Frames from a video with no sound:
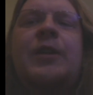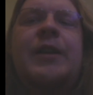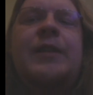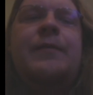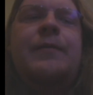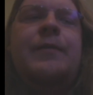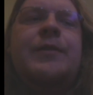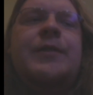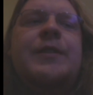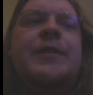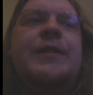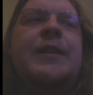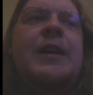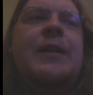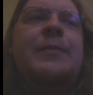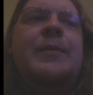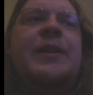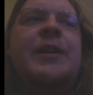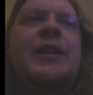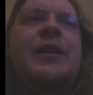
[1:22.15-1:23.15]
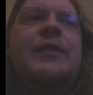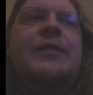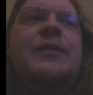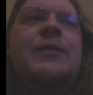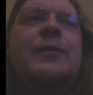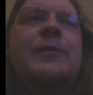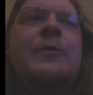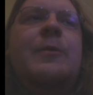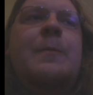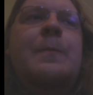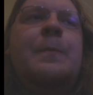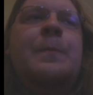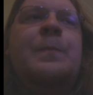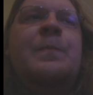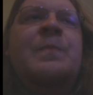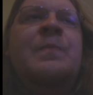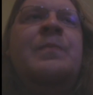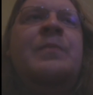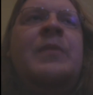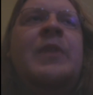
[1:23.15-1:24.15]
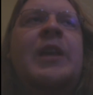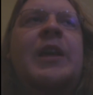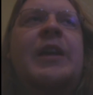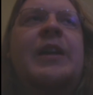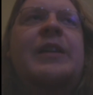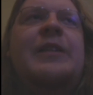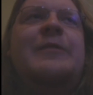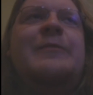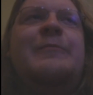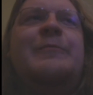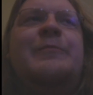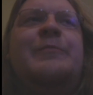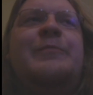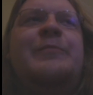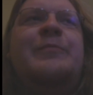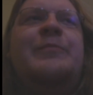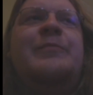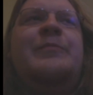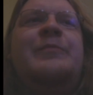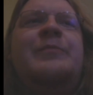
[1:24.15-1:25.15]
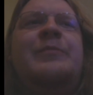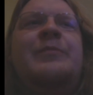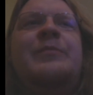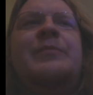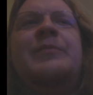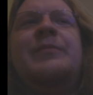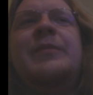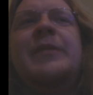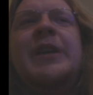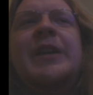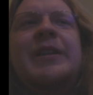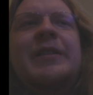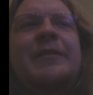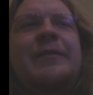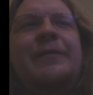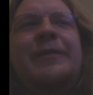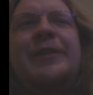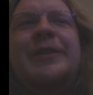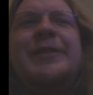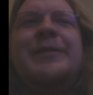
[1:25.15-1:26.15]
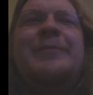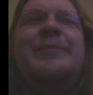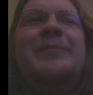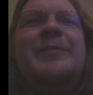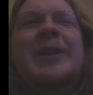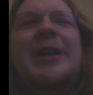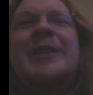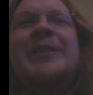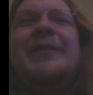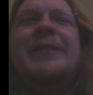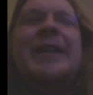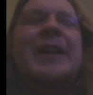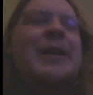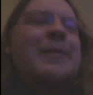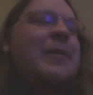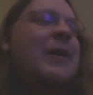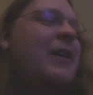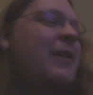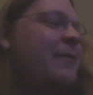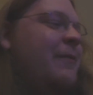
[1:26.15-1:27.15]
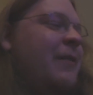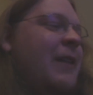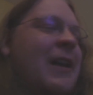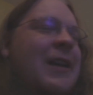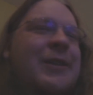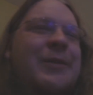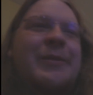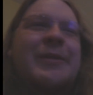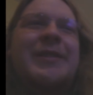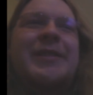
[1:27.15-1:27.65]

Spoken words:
Tranny versus Zombie cartoon, and the first cartoon that I made in Flash